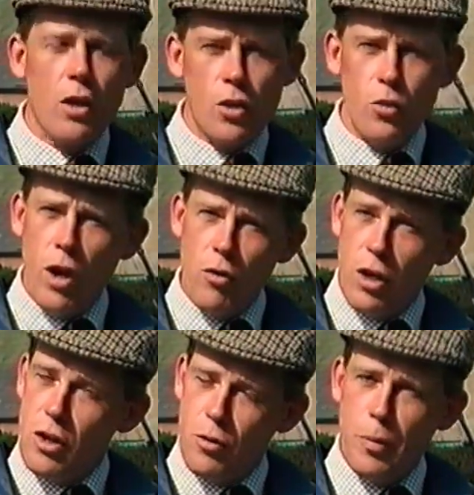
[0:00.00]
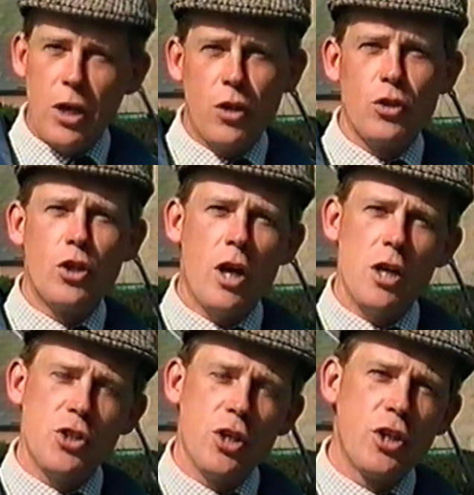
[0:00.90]
You don't need to be a good
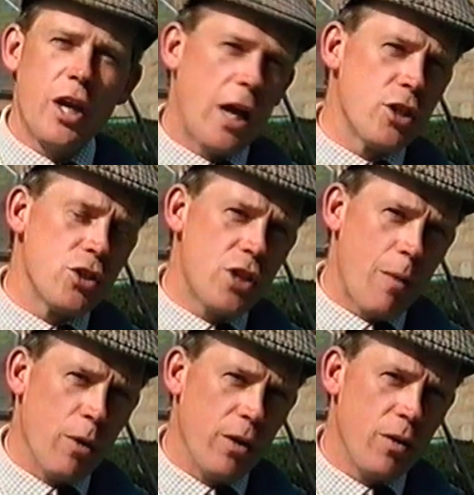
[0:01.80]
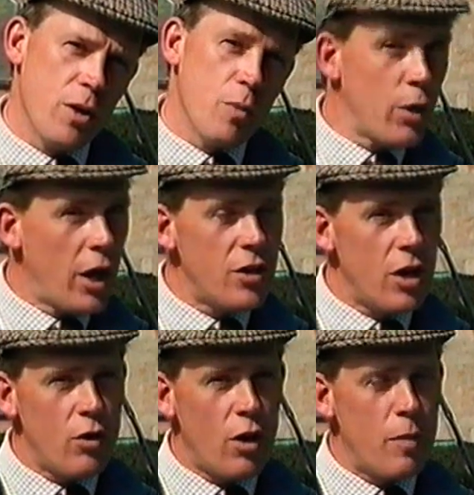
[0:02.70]
caster to catch a salmon, but I
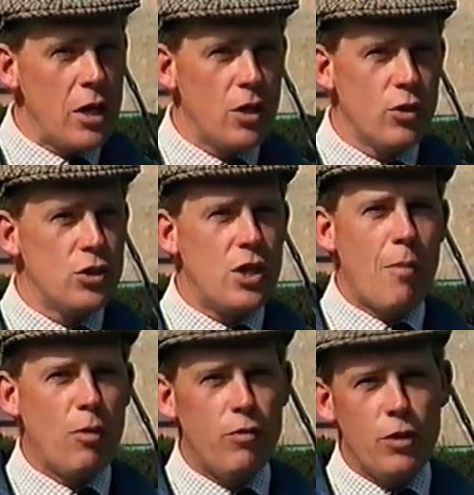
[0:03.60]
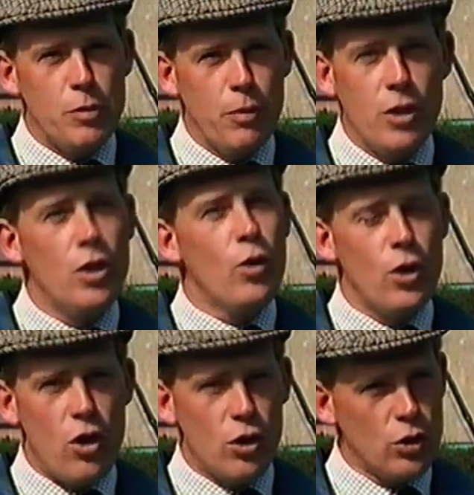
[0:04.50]
don't know many good salmon fishermen who are
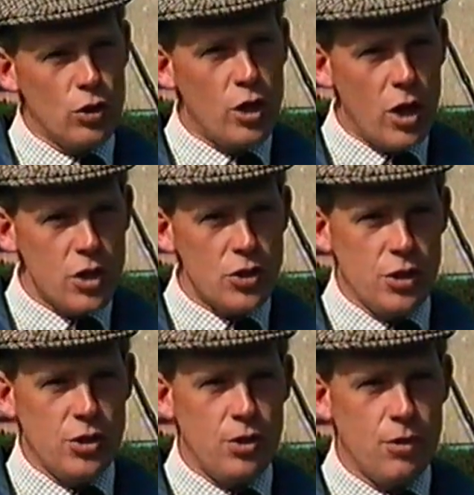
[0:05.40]
not good casters.